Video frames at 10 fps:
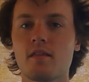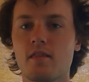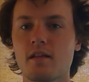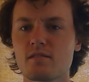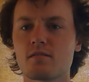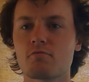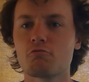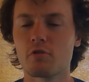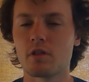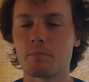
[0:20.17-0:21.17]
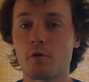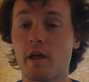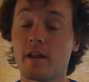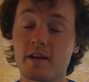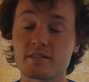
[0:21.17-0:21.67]
That's really
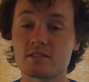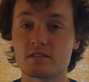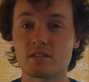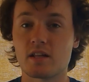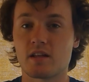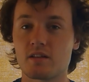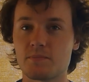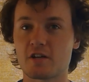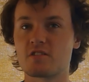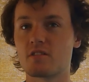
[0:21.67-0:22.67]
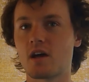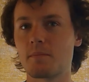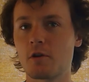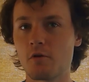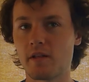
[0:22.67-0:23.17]
important. And I guess like inspection
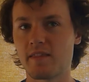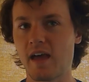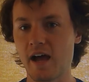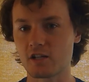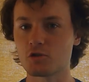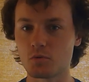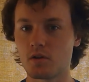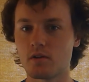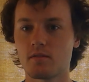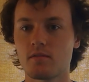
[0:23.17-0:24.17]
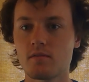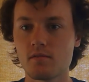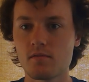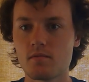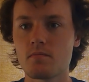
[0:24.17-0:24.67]
time, like the actual
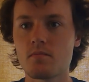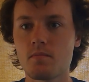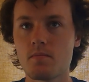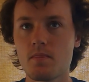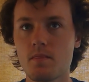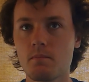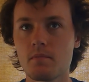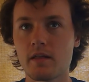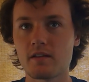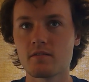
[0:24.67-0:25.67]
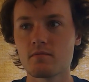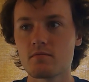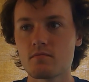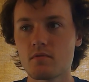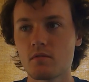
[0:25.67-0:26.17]
like
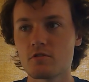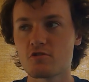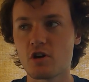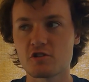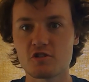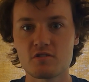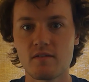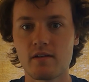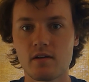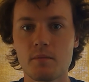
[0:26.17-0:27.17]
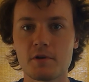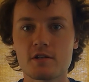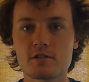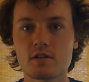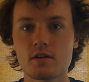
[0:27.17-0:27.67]
structures of the
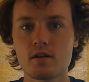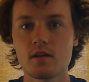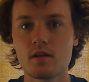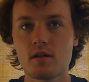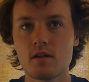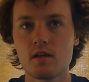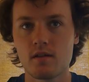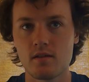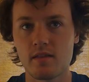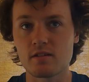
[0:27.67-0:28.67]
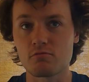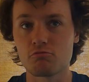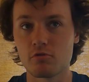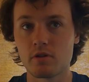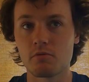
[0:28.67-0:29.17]
competition. That's
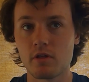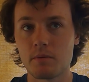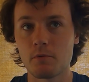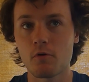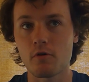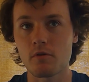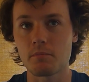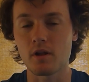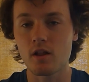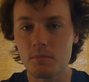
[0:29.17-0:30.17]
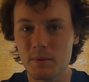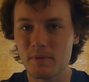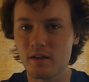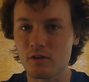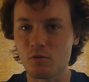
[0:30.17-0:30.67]
really, really important. But a lot of
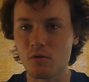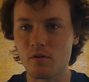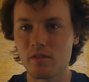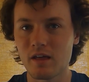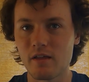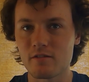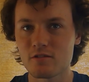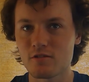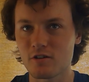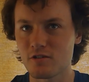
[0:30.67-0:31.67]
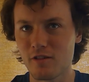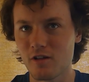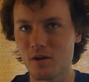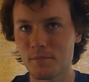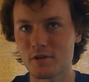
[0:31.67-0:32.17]
people ignore the other structures
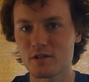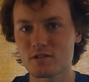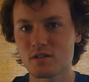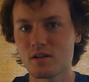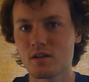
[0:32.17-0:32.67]
of competition,